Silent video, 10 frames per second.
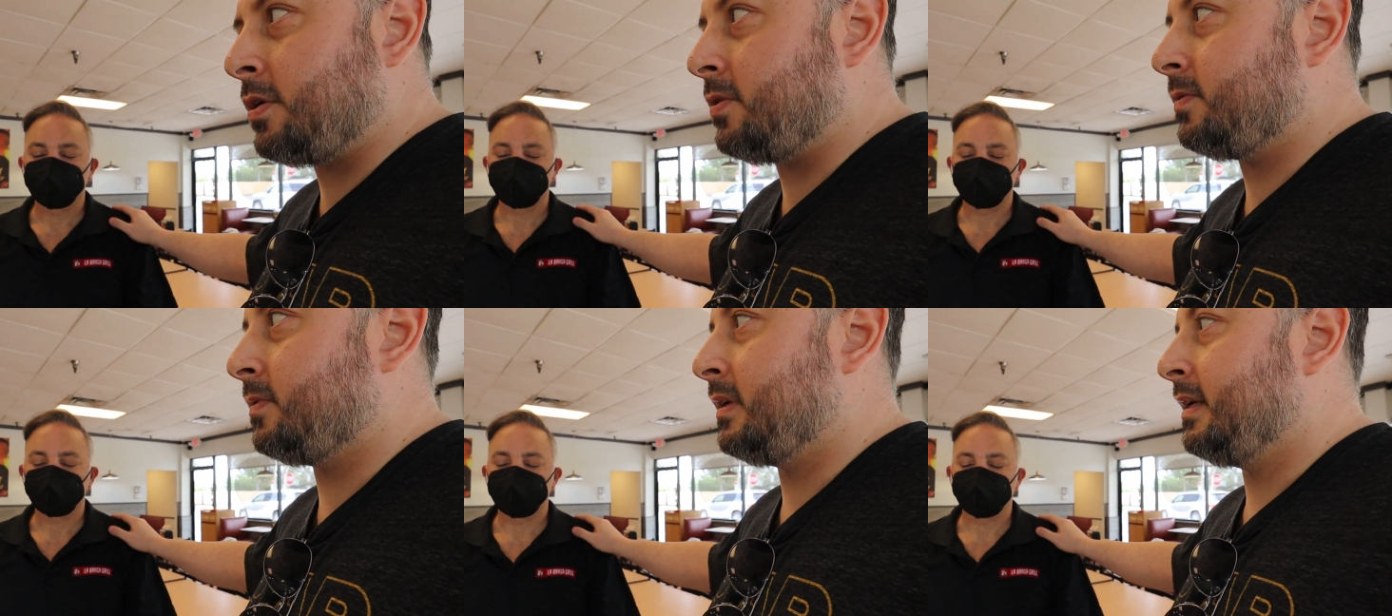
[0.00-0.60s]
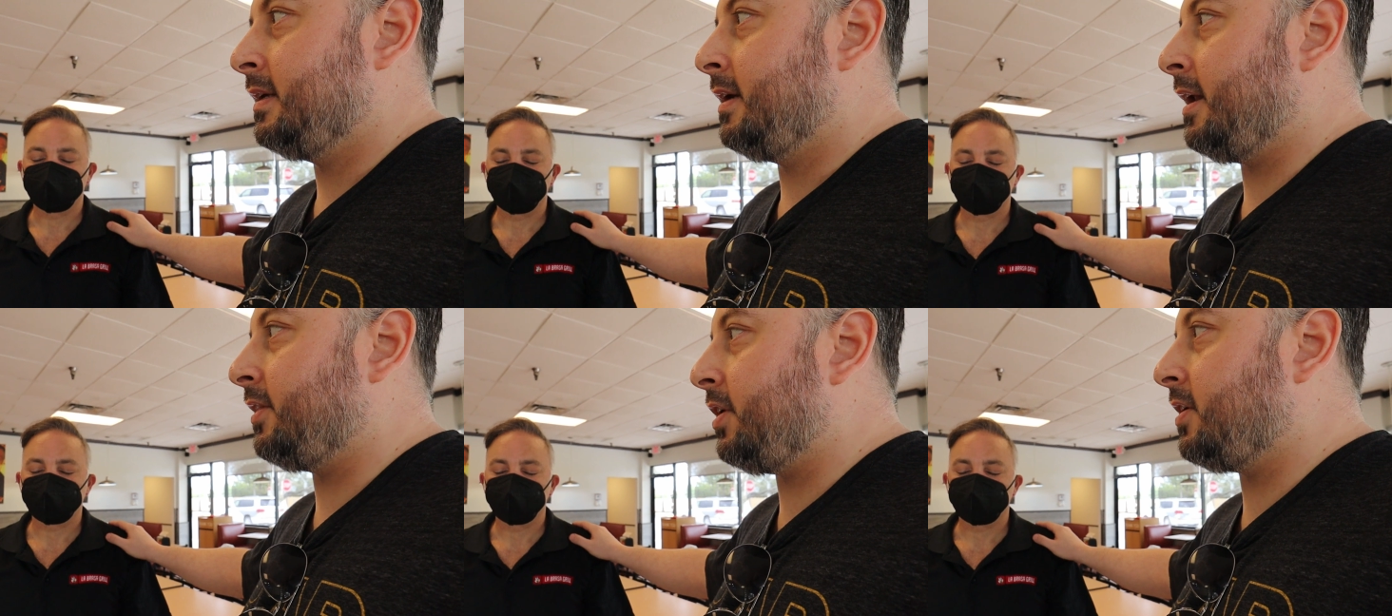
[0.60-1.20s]
Speaker 1: you.
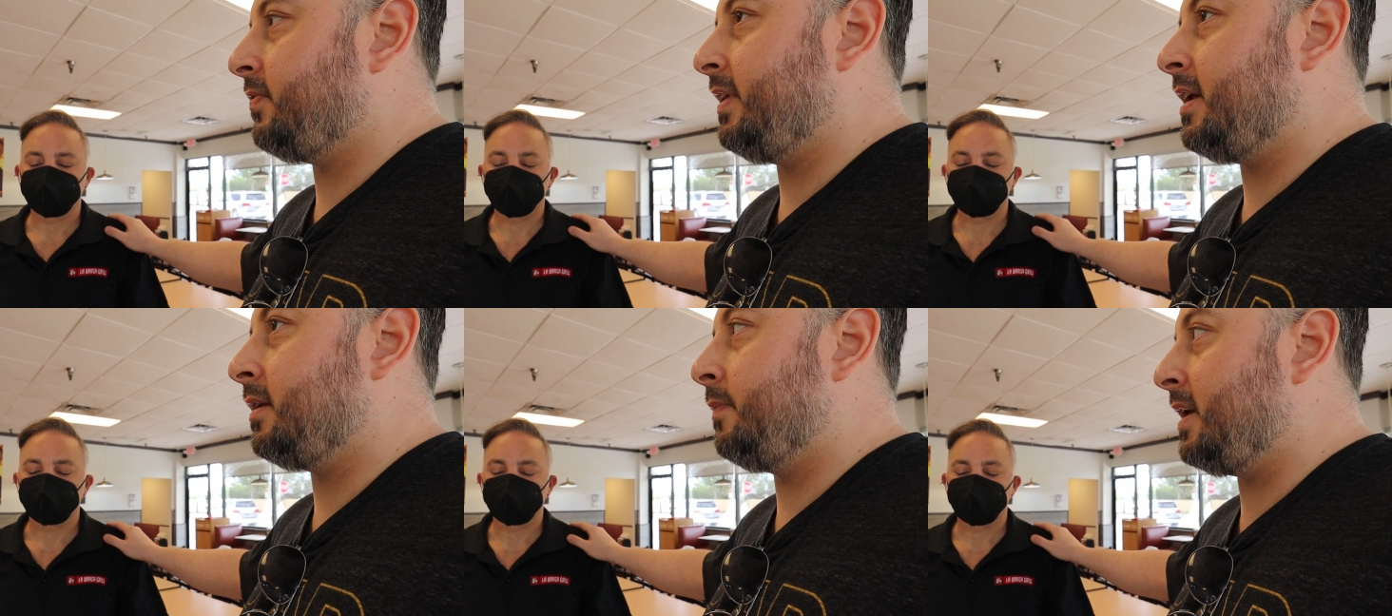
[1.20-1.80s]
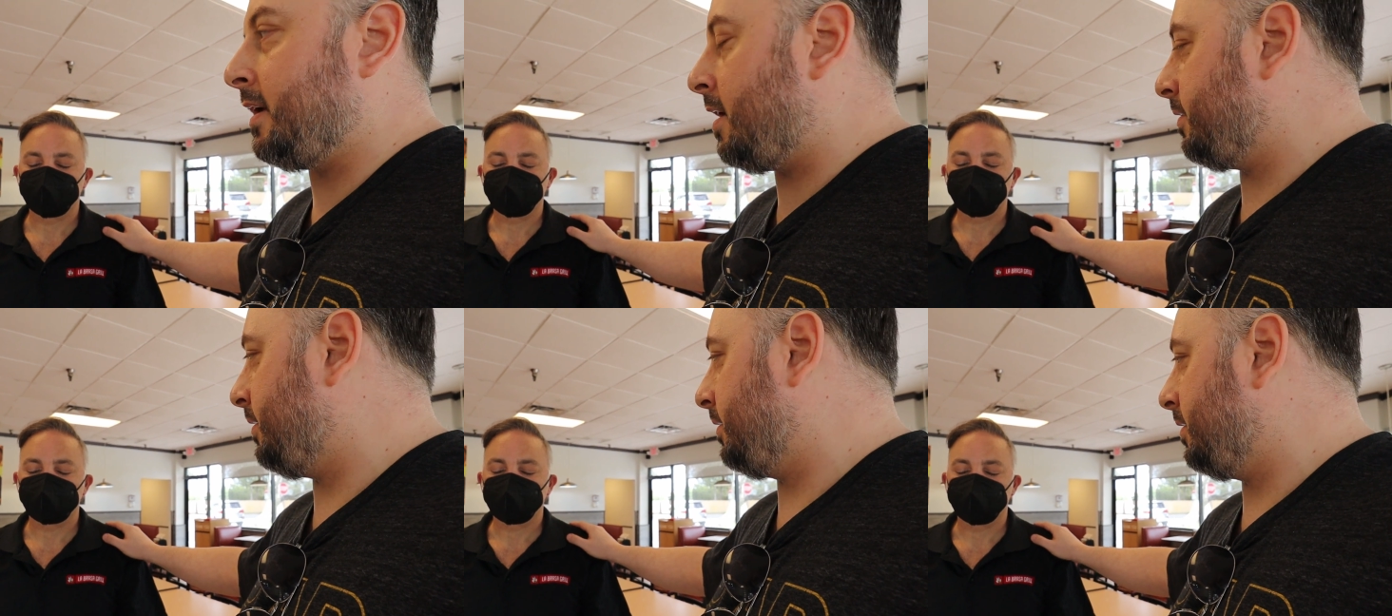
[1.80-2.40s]
And I thank you for letting me
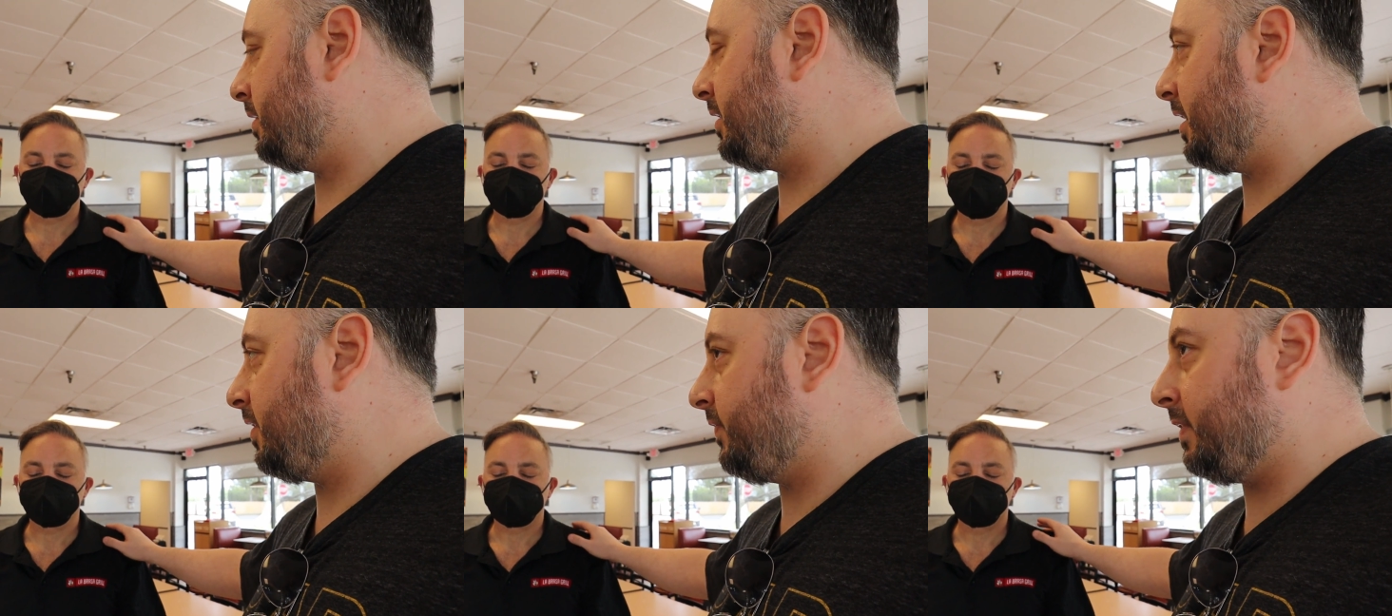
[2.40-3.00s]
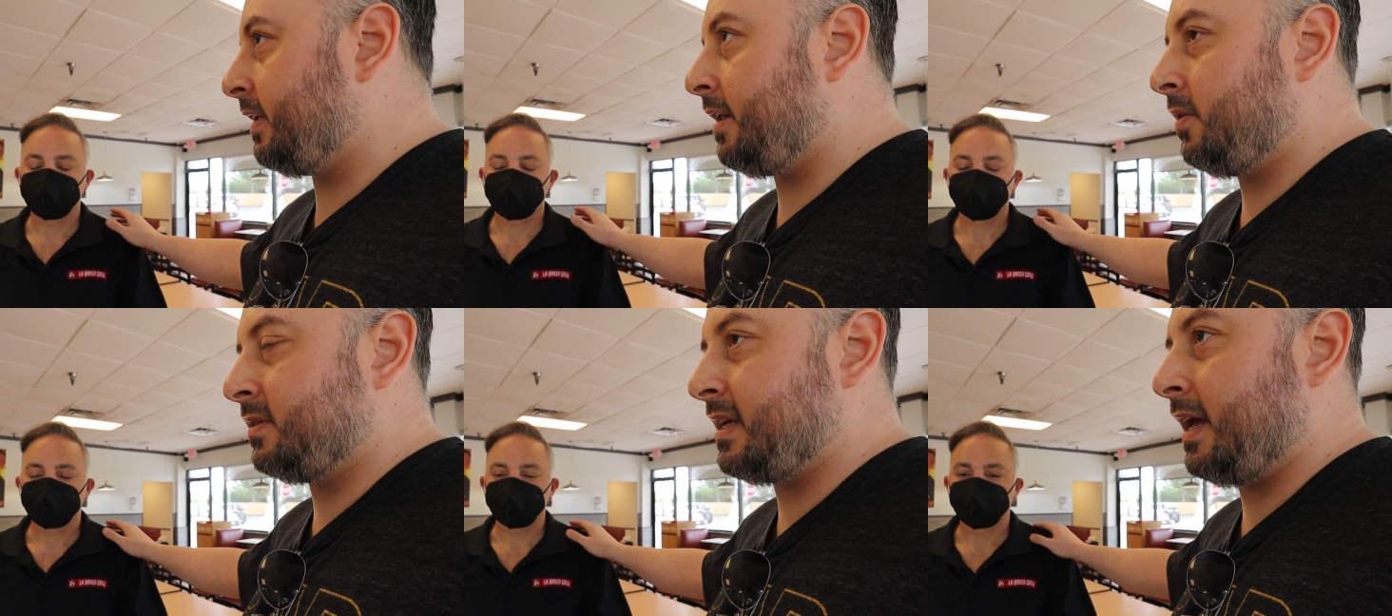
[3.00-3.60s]
honor. I thank you for
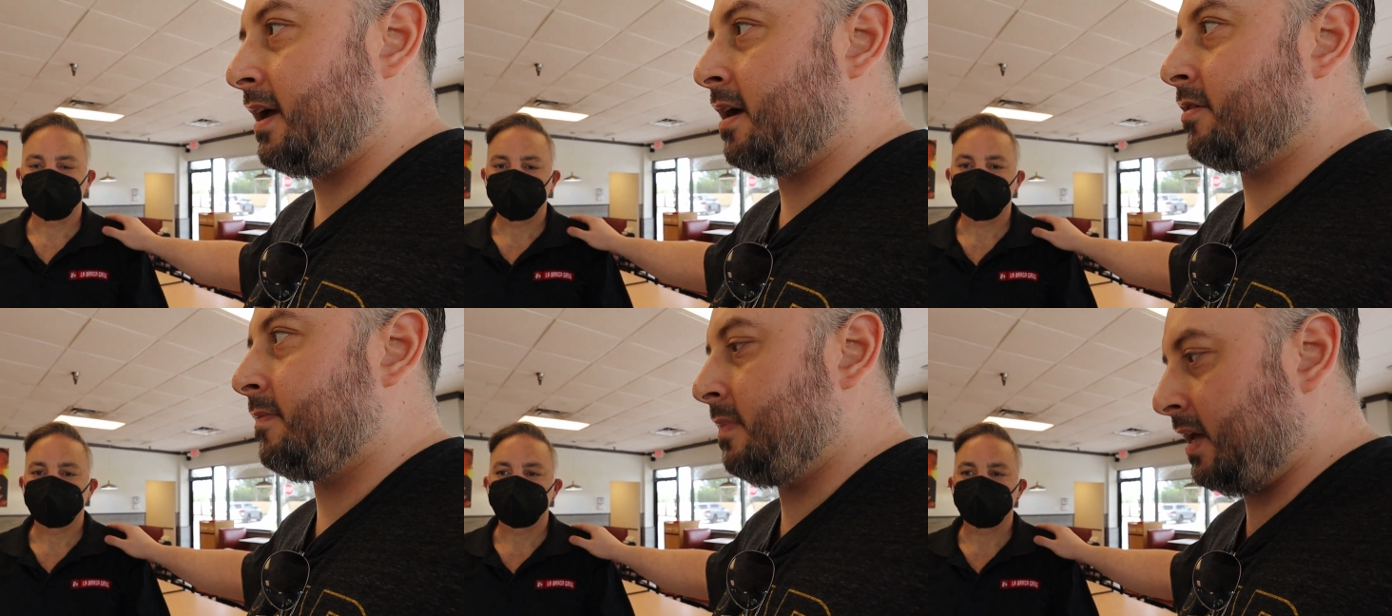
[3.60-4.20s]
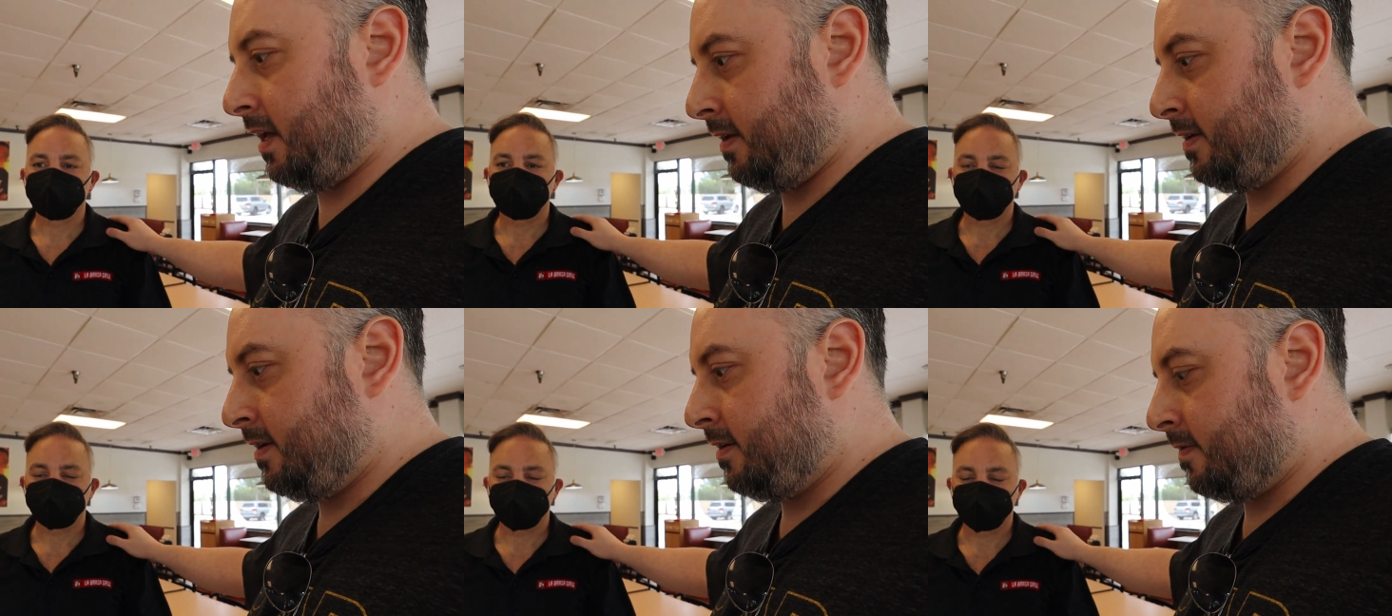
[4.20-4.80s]
letting Jose honor me
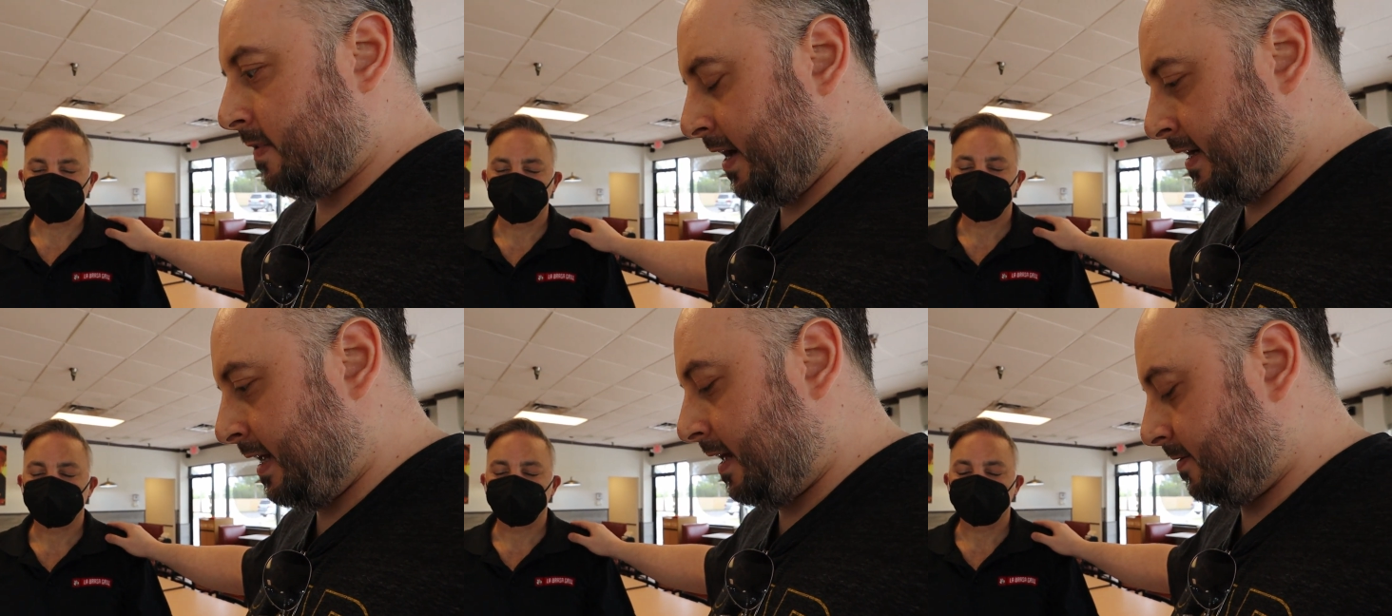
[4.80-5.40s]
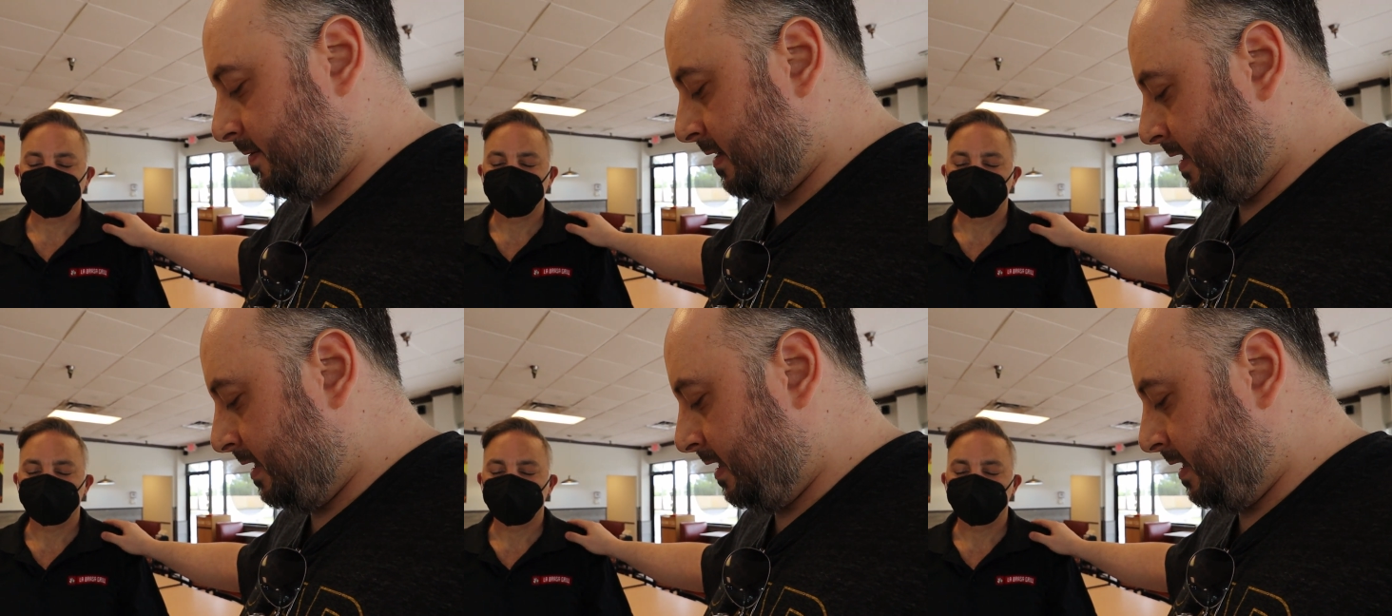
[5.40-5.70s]
right now.